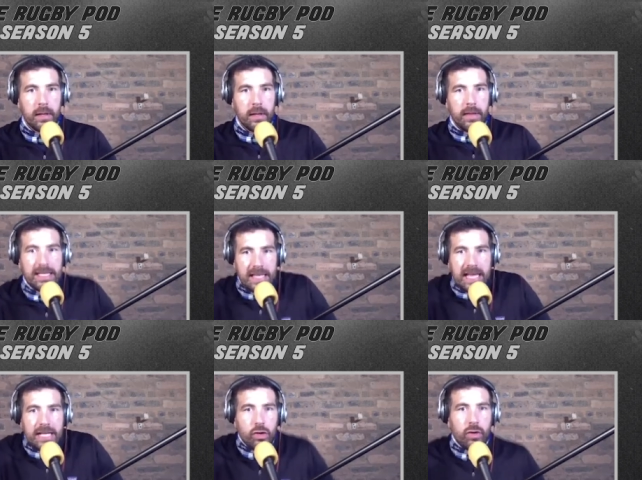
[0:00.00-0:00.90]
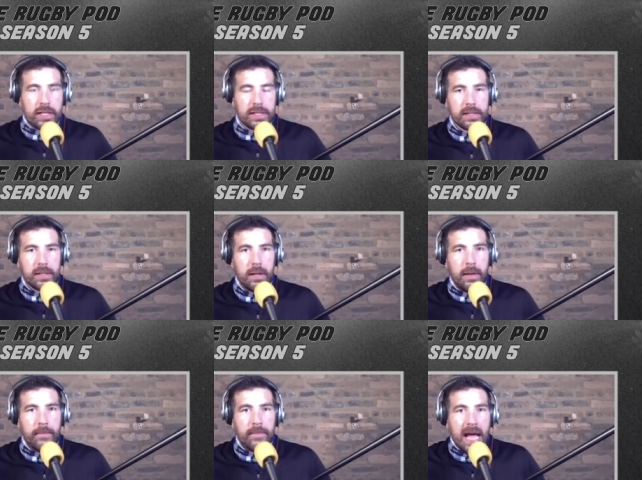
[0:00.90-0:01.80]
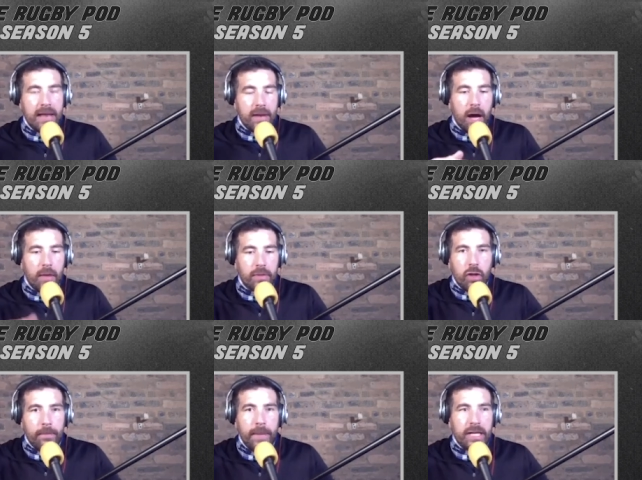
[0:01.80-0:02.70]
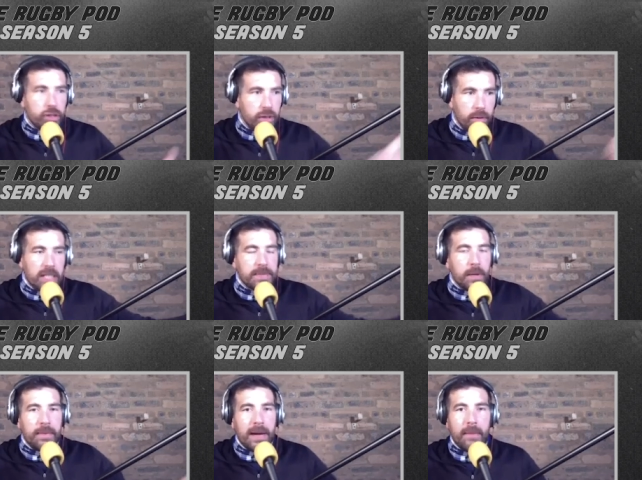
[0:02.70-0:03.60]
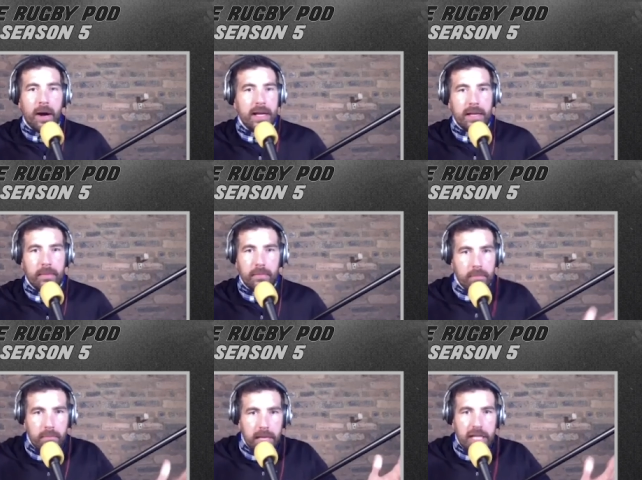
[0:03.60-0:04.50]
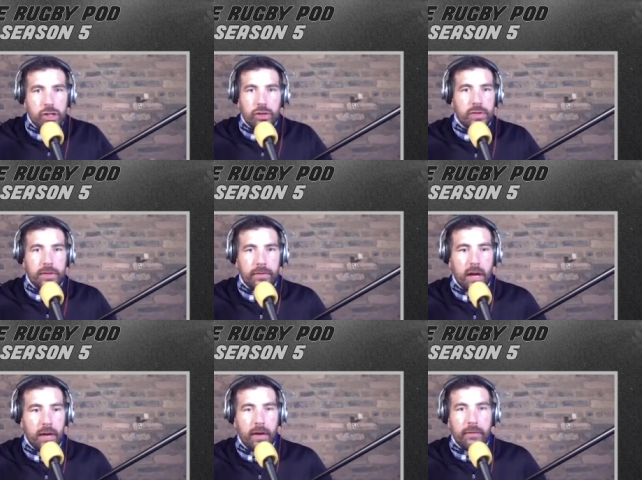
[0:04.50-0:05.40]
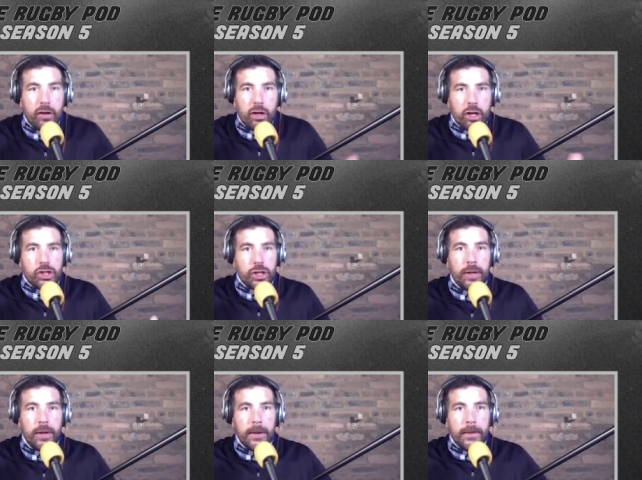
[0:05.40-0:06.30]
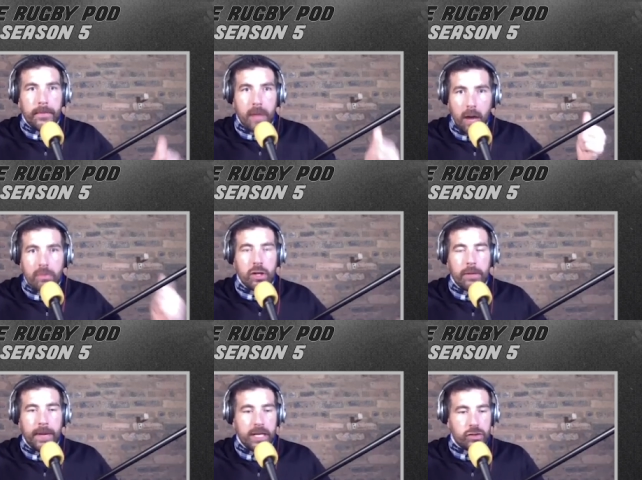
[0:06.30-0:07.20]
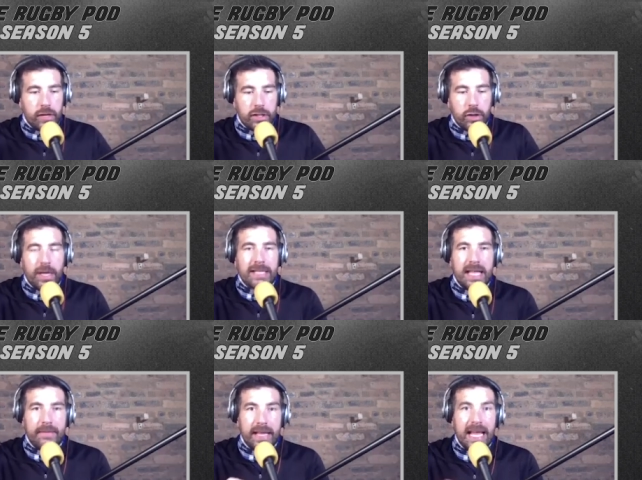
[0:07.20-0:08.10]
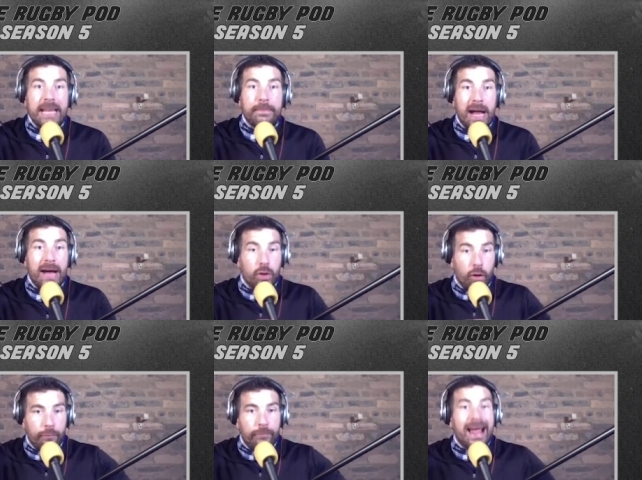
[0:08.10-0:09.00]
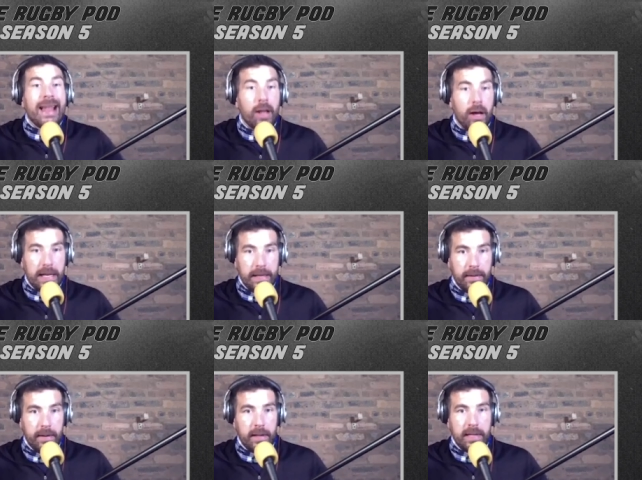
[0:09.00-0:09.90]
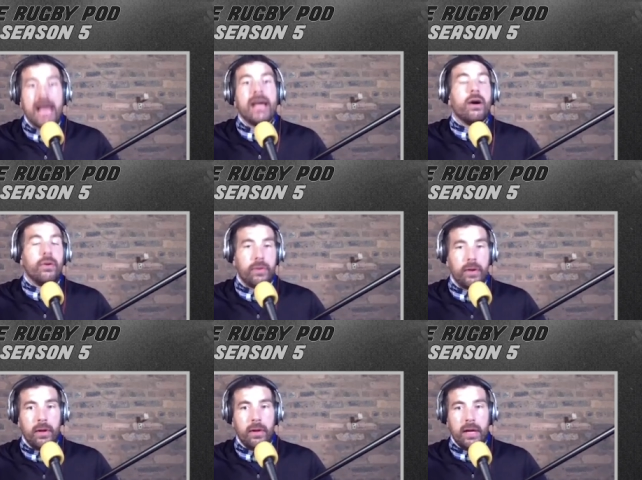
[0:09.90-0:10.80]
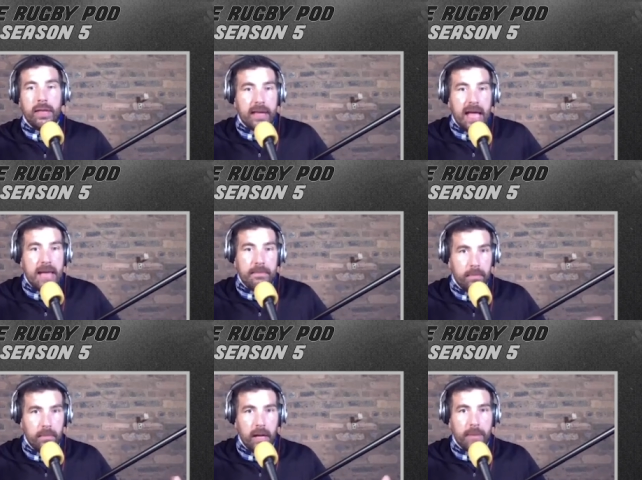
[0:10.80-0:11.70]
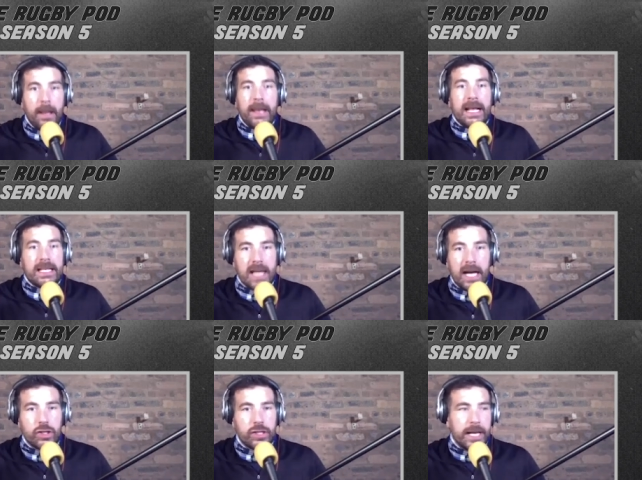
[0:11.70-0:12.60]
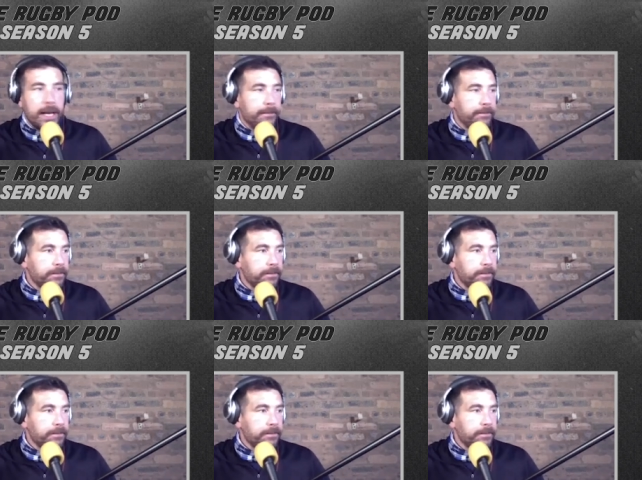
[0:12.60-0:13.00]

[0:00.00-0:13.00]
That's their choice. And I was on the pitch and I spoke about my issues of concussion. I was on the pitch in 2011. Kelly Brown got flatlined, KO'd in the game. I played against Argentina.